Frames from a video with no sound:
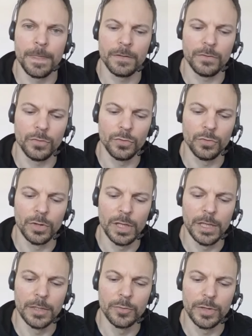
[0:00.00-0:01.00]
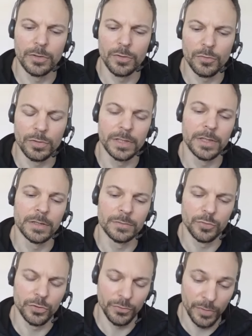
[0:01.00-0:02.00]
So uh, we not only
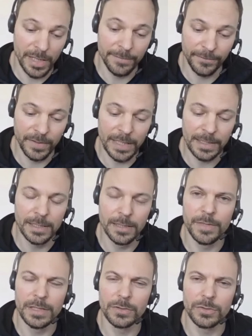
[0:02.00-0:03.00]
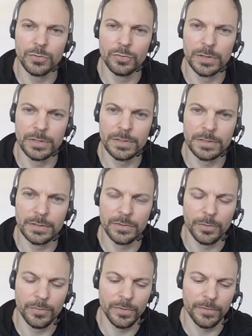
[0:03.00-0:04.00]
want to have that element included in
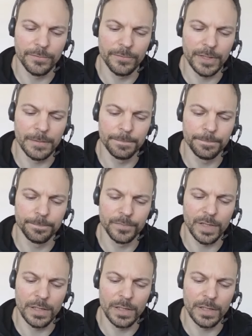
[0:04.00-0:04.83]
terms of um,